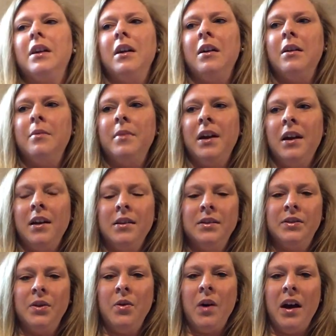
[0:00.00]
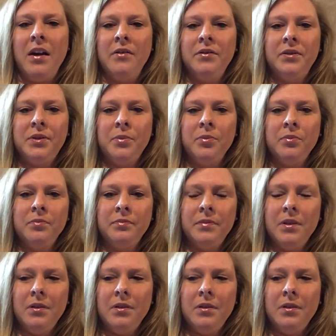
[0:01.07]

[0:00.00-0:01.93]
I also have some